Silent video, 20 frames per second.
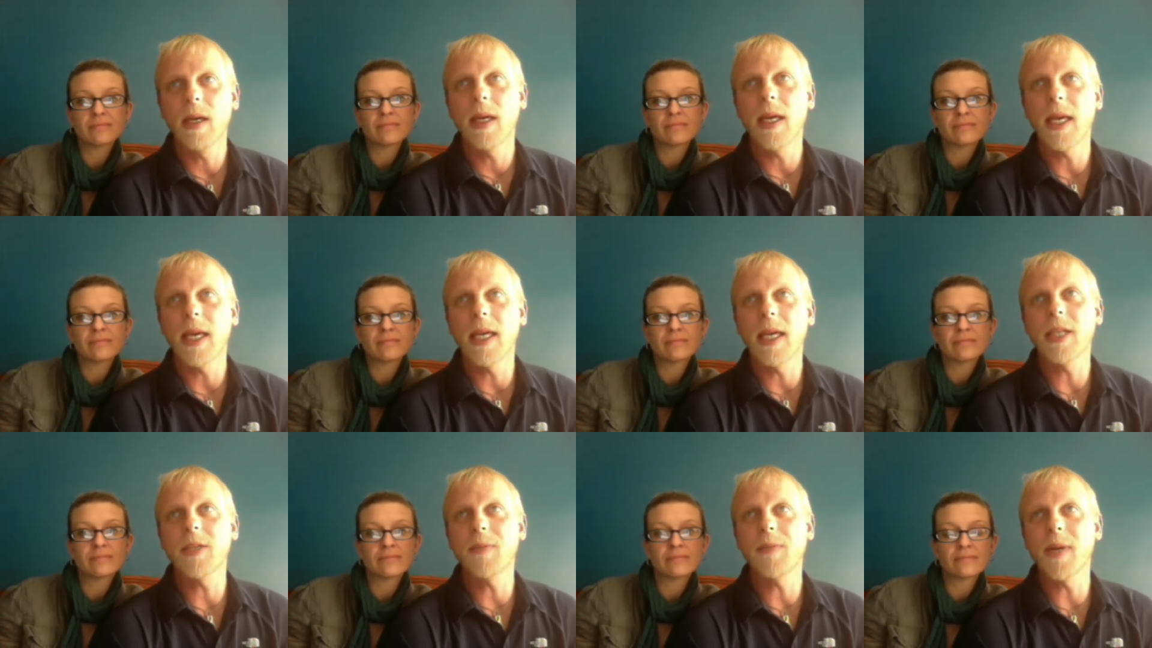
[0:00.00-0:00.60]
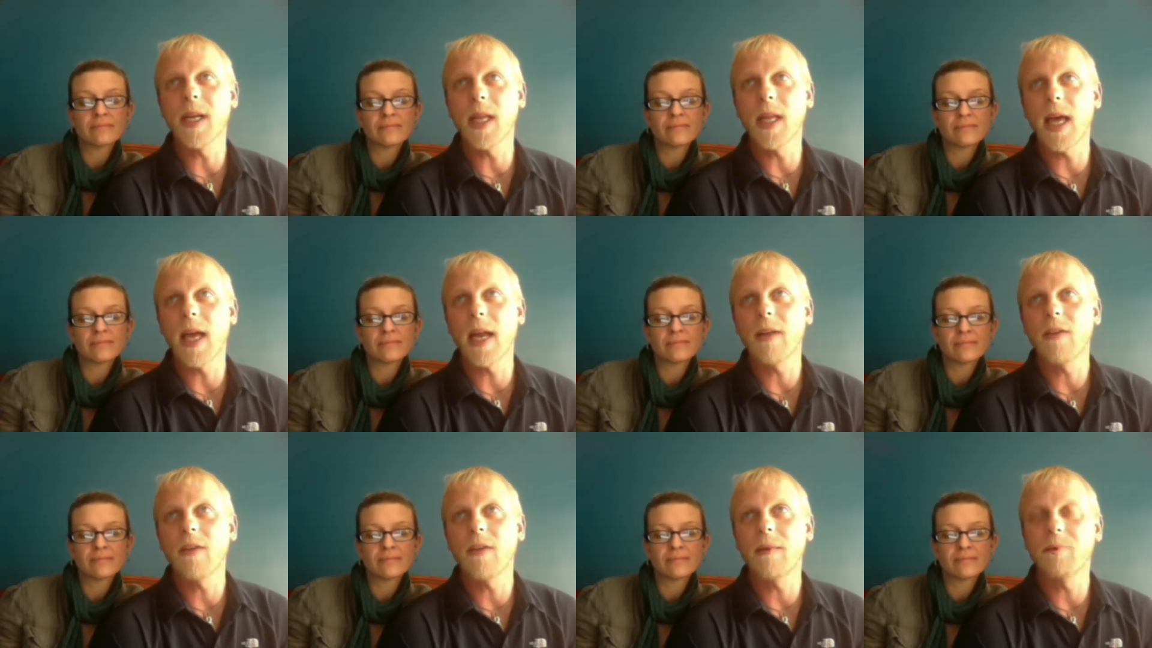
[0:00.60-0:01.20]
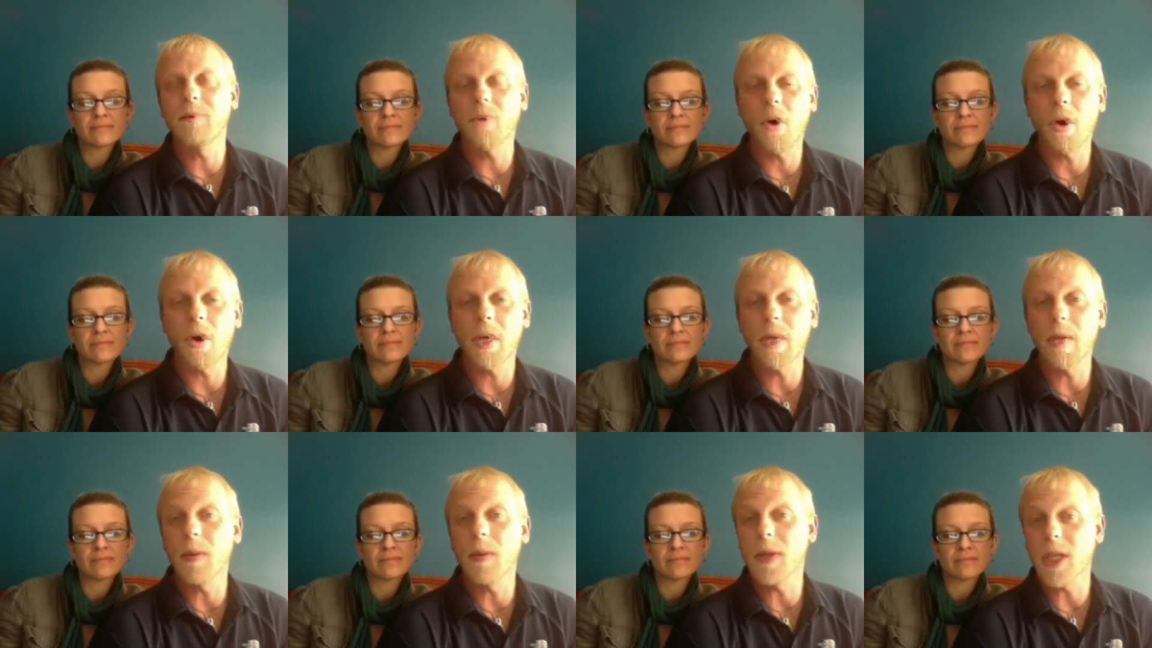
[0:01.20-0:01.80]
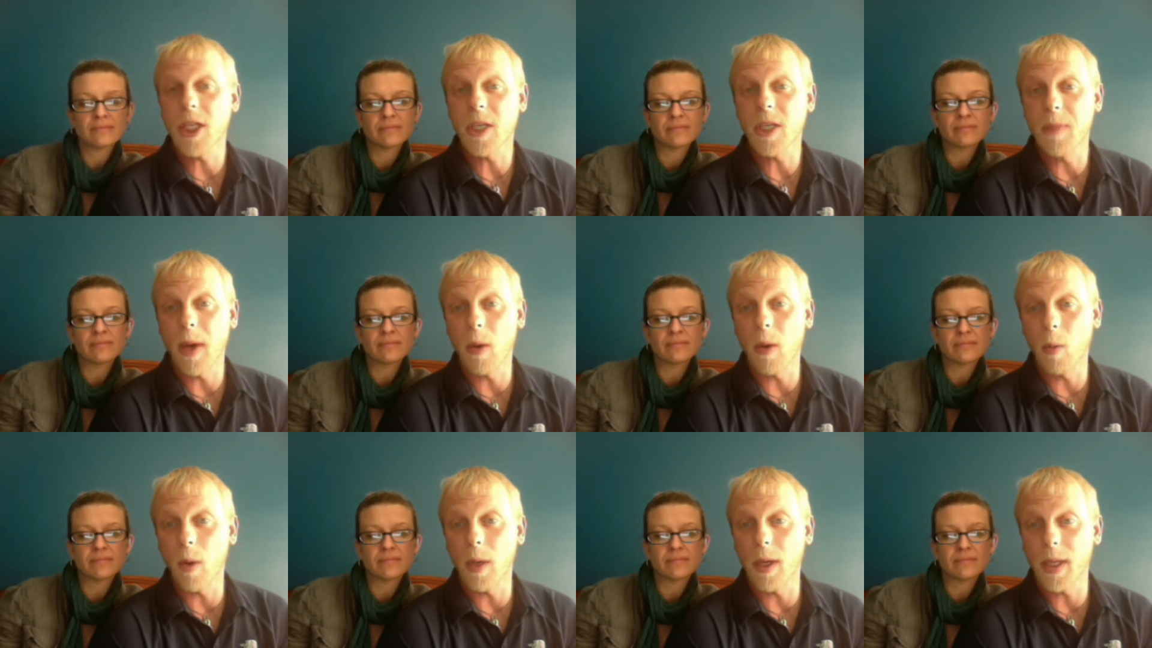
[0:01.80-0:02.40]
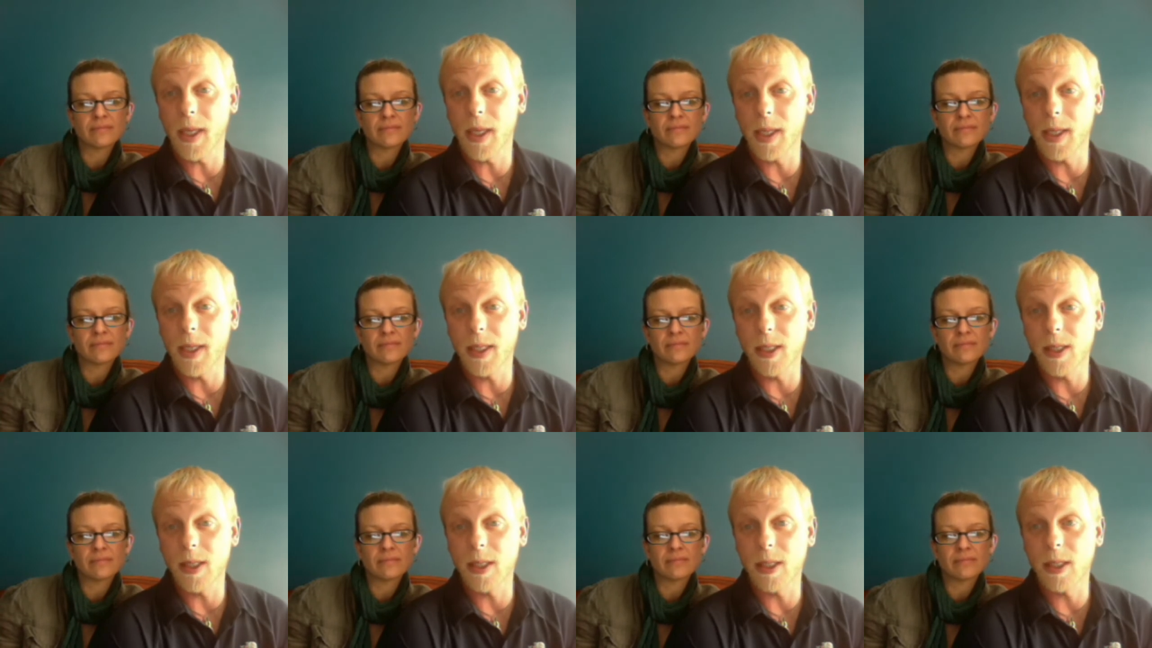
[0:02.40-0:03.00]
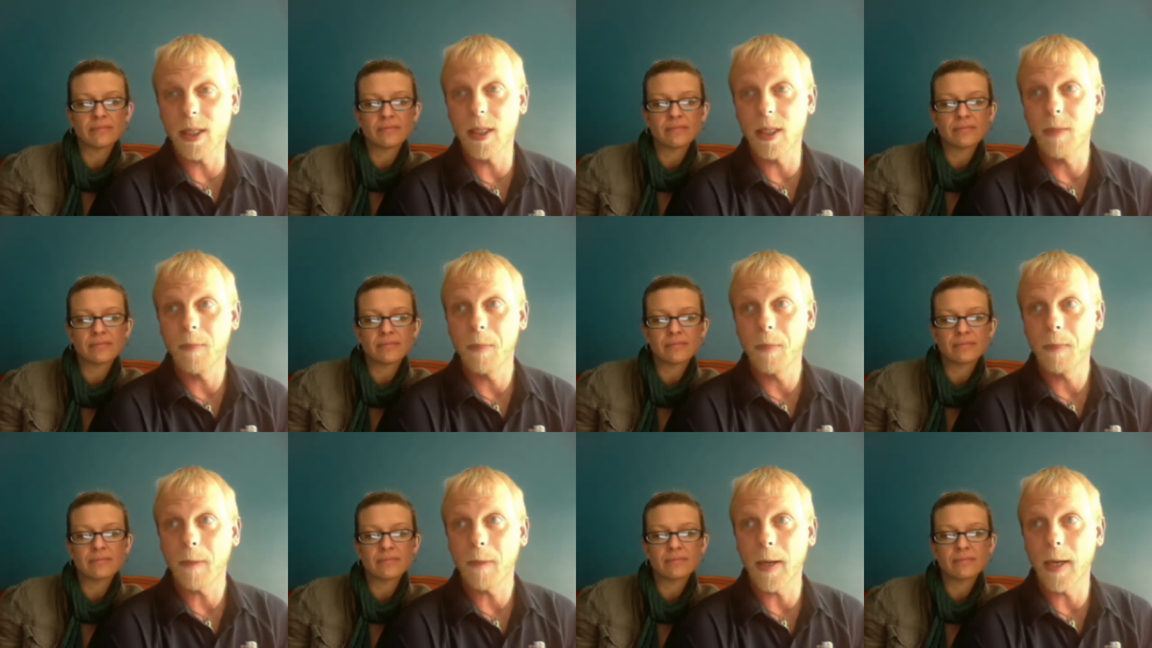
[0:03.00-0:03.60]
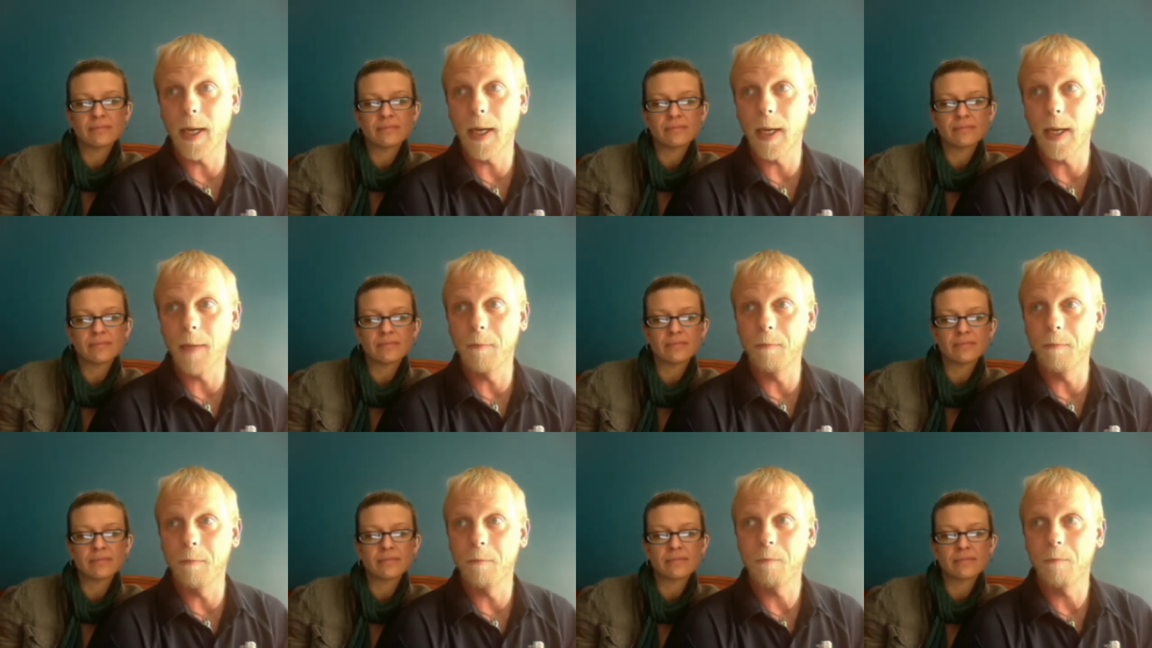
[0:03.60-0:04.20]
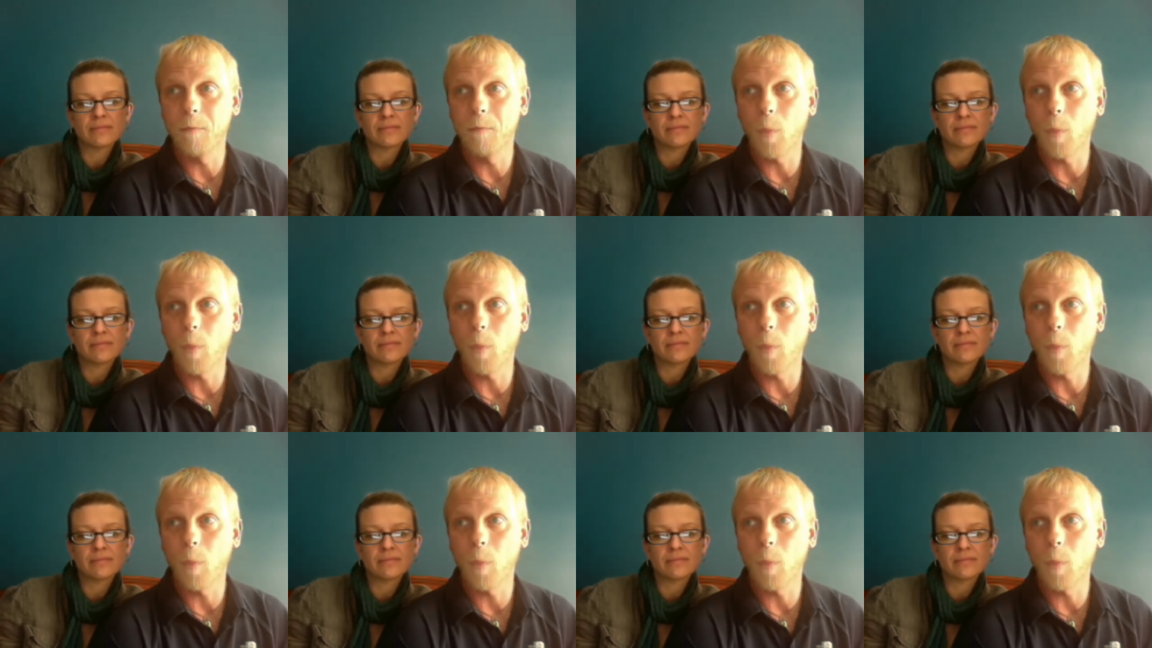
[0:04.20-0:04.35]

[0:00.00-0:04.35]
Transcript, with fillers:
Speaker 1: he spent a lot of time talking with us about what his um,